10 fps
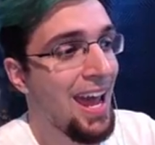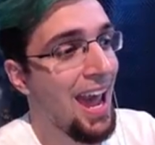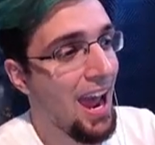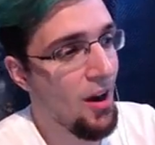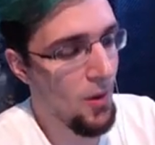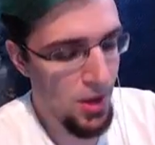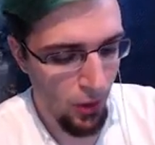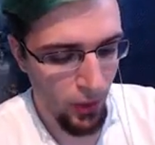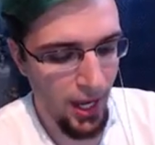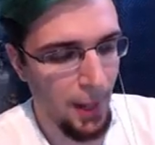
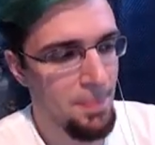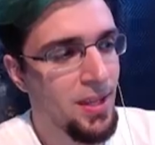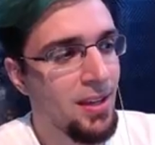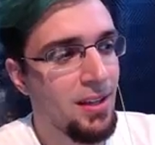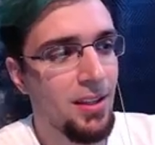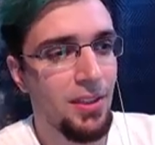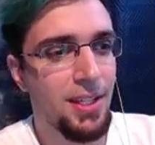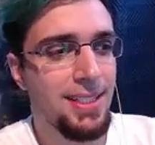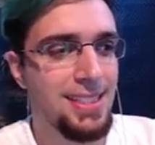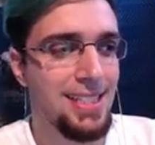Aerial. Okay,
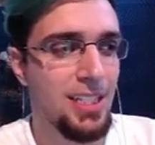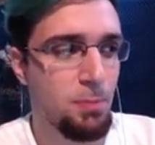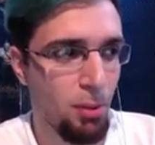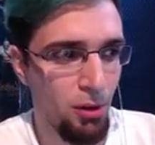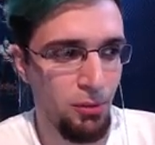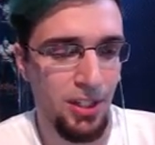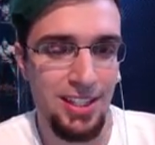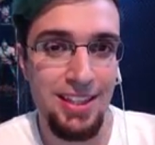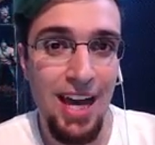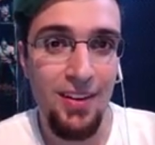this is
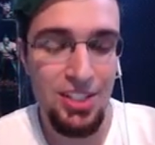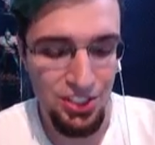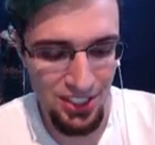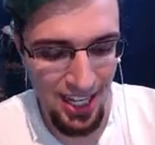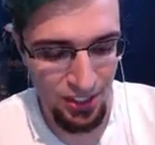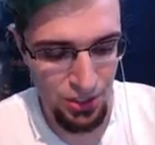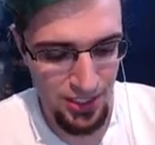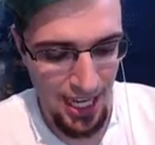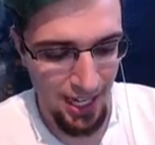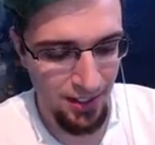perfect. Now I just need extra
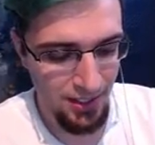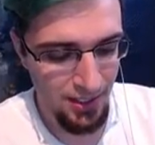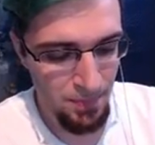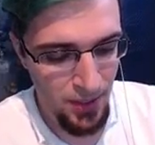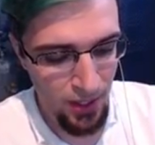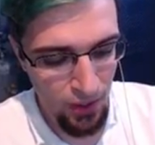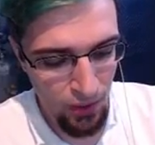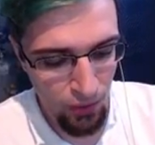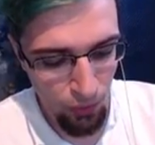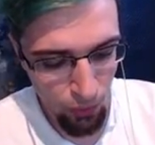attack on him.
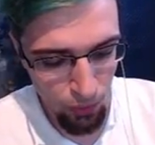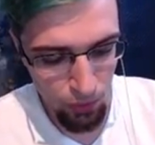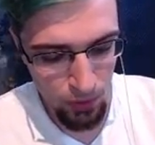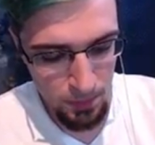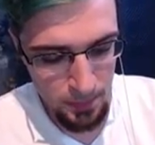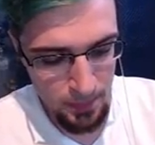Or,